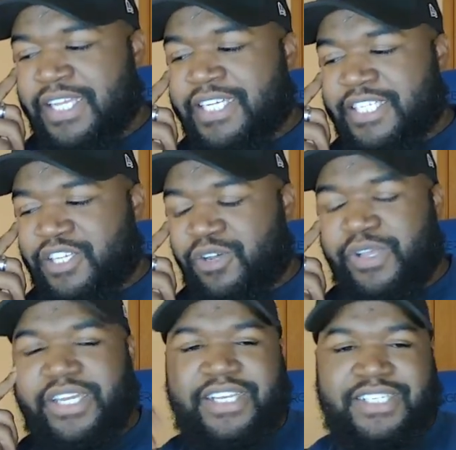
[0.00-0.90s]
So it
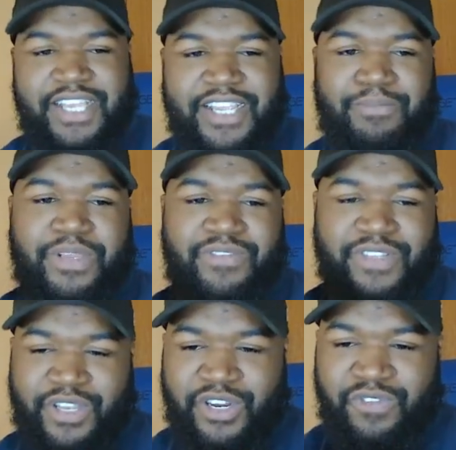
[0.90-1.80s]
does take a bit of a
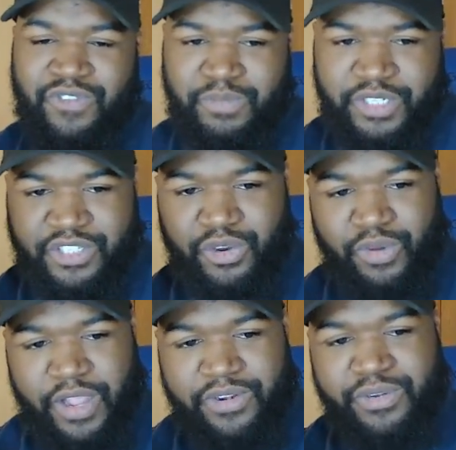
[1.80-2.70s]
turn from just the
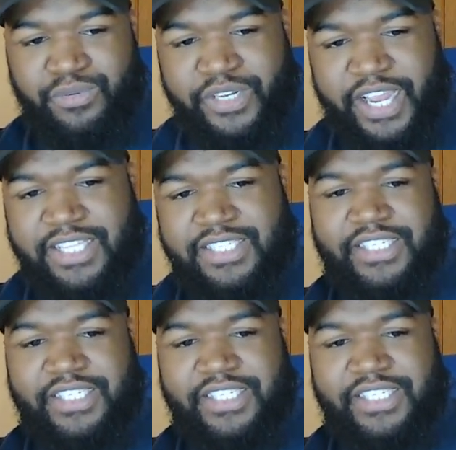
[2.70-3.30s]
grounded reality